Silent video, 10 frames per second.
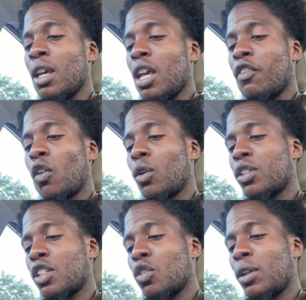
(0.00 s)
It
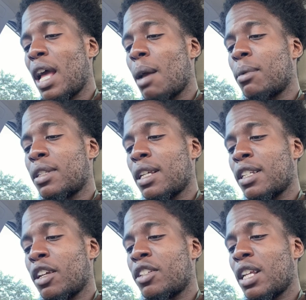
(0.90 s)
focuses on habits as
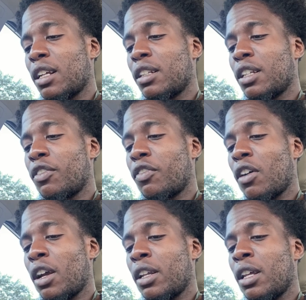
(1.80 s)
they are technically
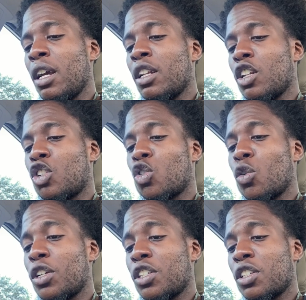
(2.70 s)
defined, the
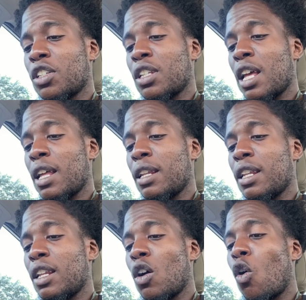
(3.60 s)
choices that
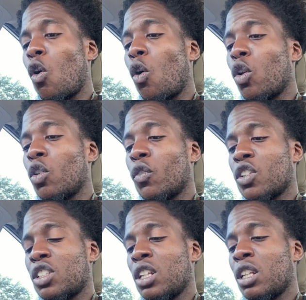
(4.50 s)
all of
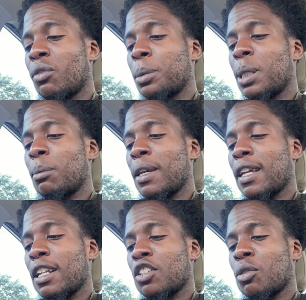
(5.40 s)
us deliberately make
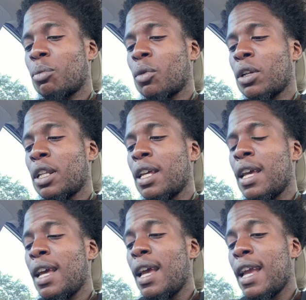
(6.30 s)
at some point,
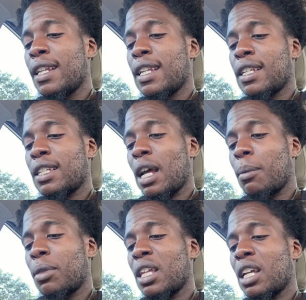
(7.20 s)
and then stop
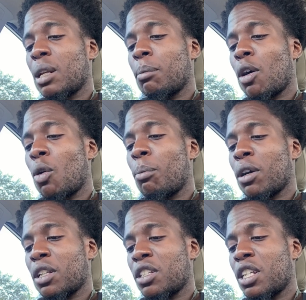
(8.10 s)
thinking about
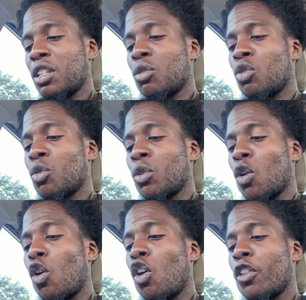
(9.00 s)
but continue doing
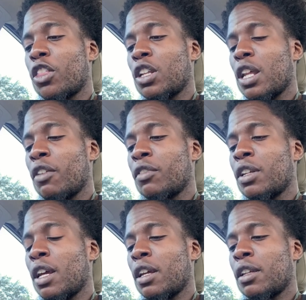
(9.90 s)
often every
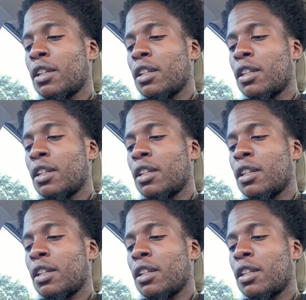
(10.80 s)
day.